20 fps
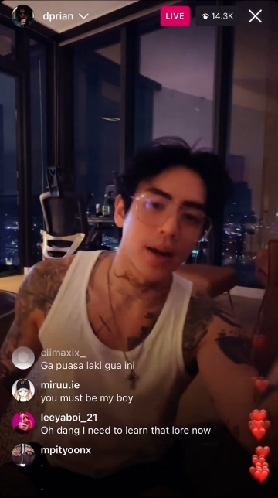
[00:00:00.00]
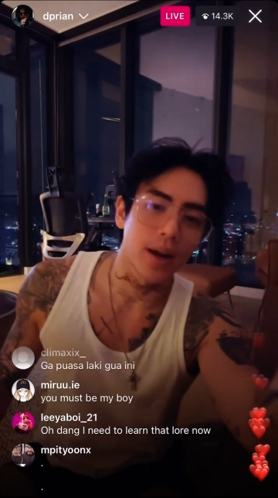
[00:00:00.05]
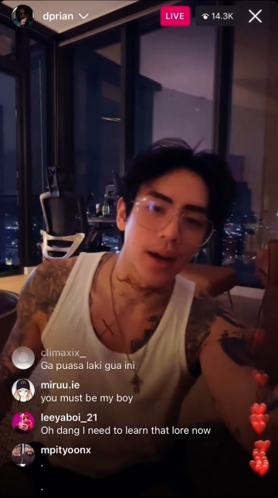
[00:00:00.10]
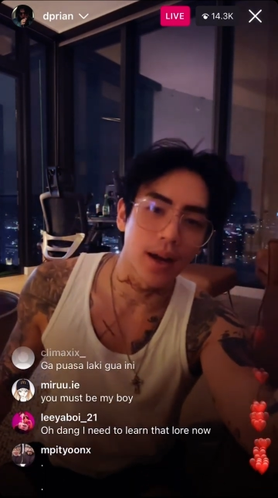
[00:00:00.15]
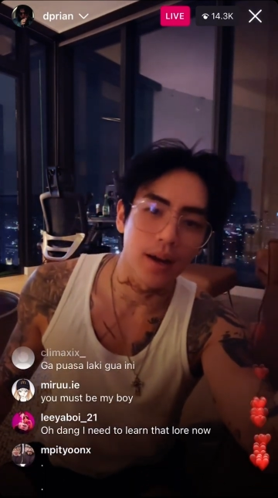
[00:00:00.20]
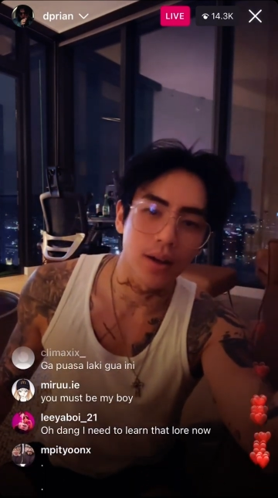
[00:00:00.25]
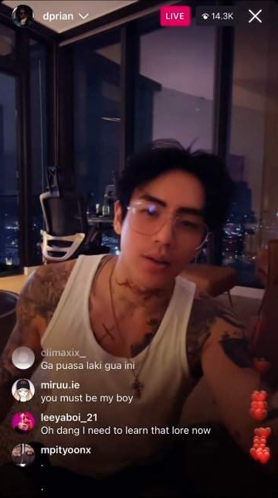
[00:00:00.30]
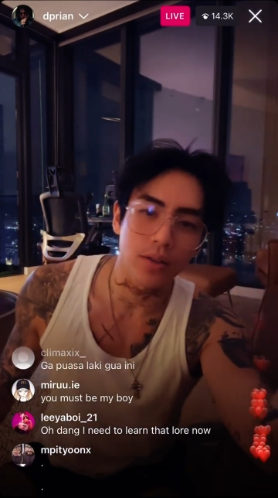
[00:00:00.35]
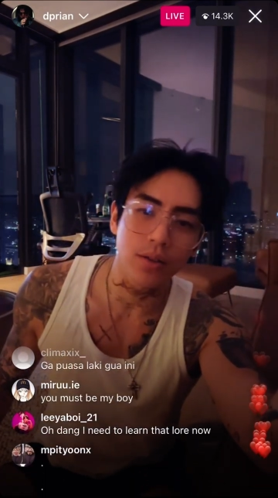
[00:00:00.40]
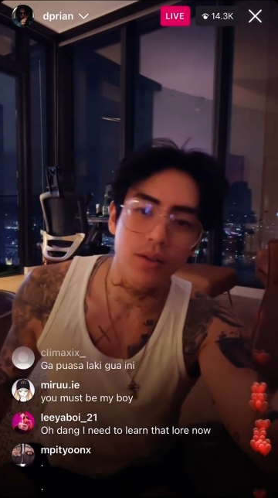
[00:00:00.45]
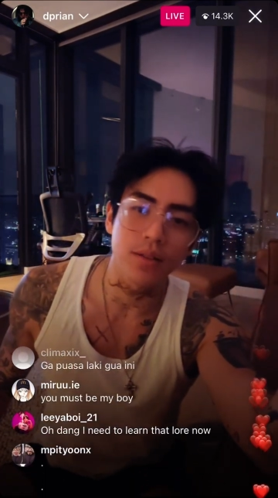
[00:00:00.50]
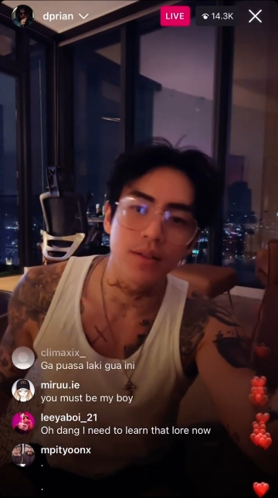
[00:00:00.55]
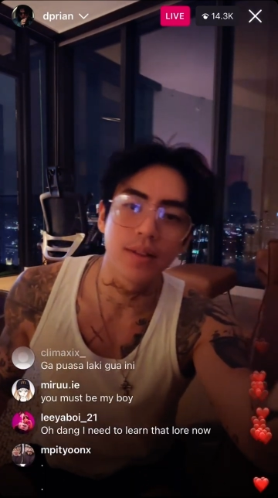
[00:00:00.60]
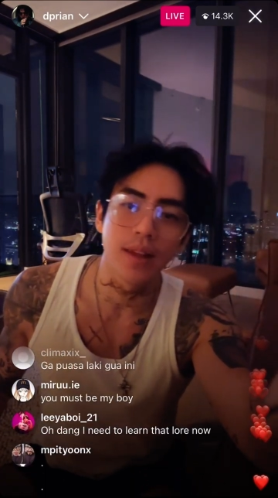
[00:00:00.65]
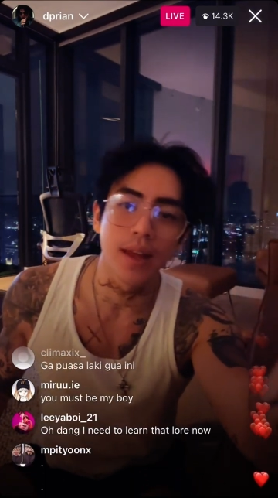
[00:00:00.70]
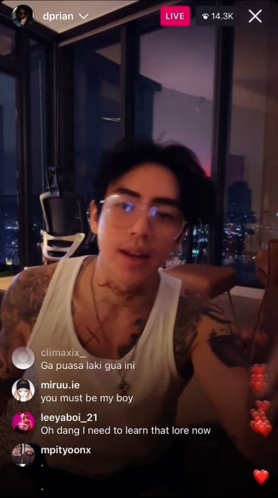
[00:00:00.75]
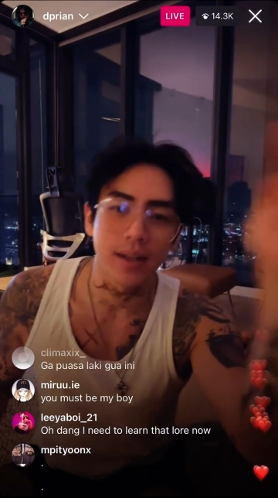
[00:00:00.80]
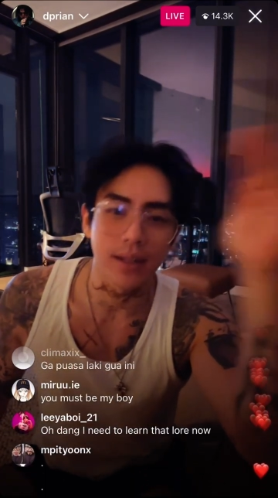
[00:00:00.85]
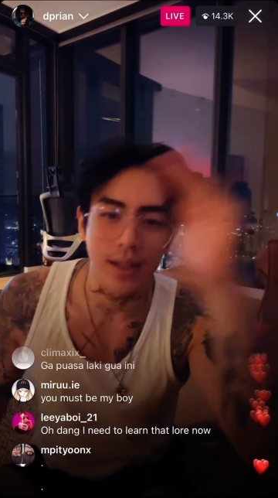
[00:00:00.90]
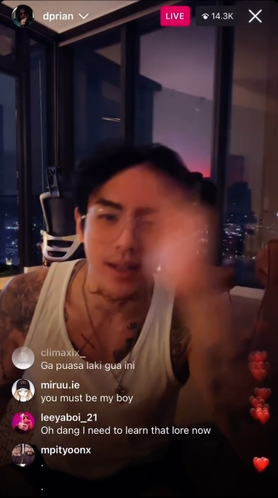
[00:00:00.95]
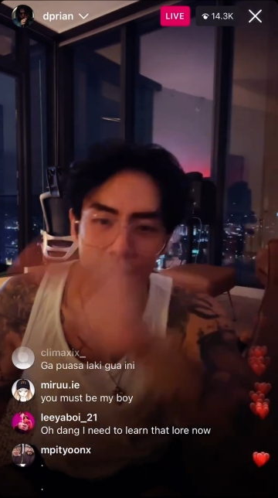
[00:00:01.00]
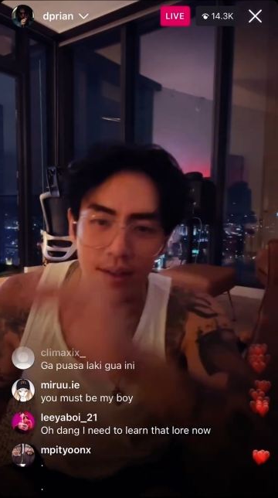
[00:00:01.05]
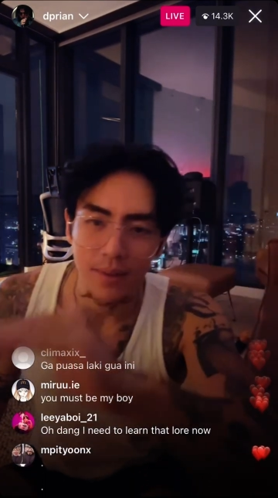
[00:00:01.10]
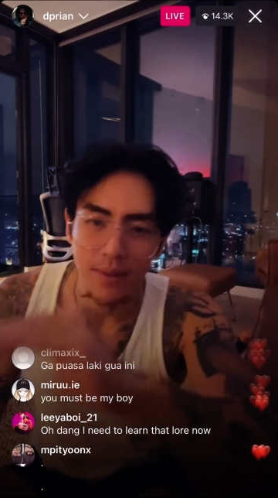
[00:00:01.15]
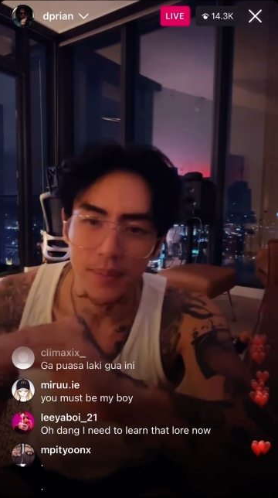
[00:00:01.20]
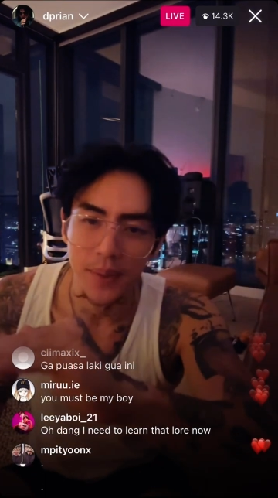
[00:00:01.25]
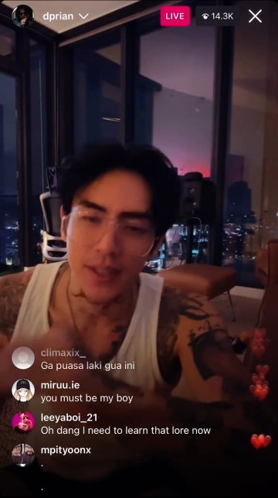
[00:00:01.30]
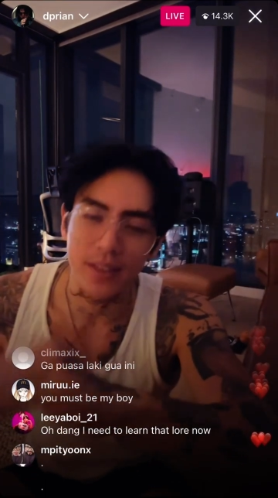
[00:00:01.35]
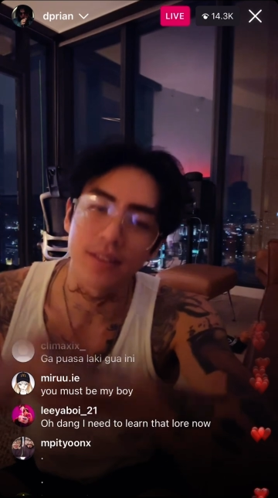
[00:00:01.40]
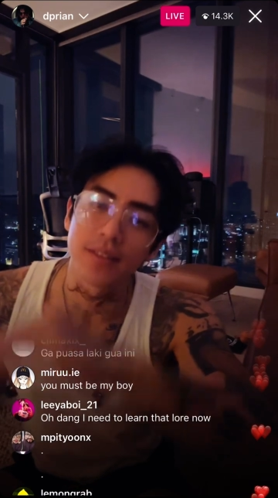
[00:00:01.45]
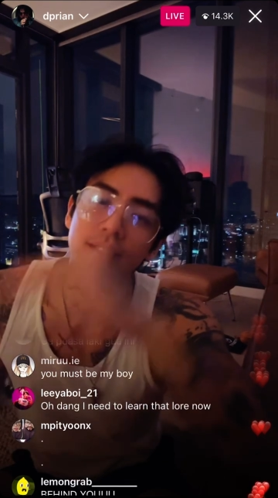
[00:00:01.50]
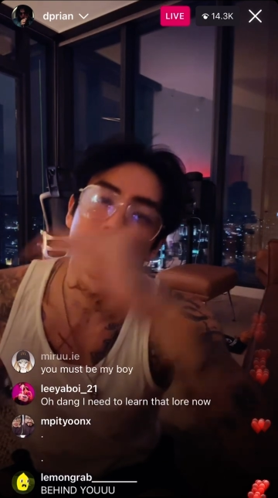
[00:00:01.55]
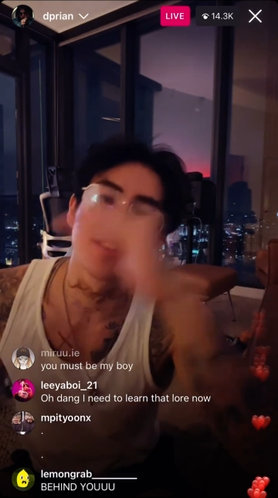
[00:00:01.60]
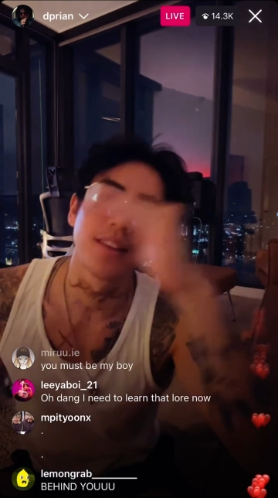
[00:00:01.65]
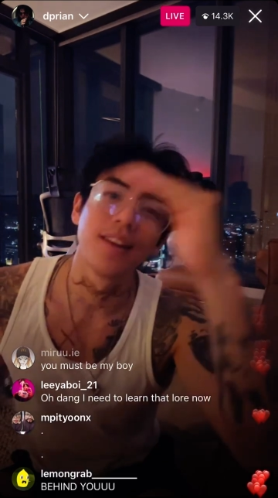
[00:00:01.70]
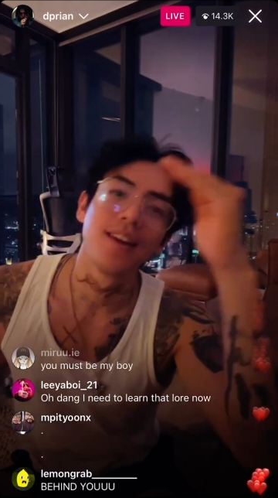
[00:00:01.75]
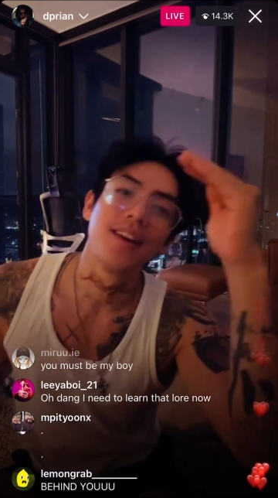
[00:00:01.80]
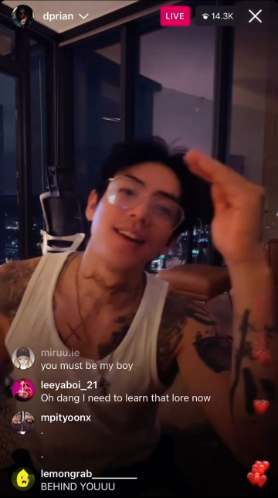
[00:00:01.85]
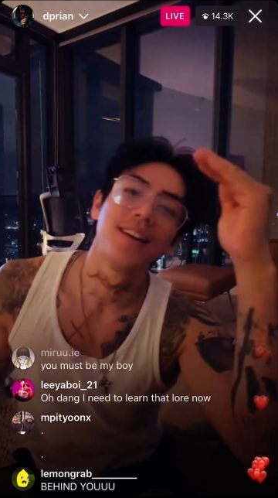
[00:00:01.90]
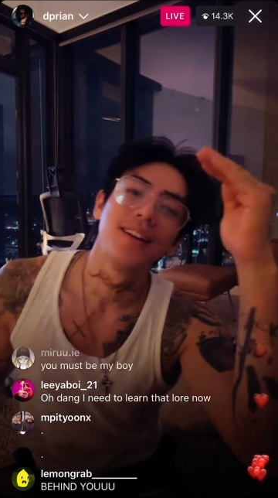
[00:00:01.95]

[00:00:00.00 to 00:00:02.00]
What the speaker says: my house than in because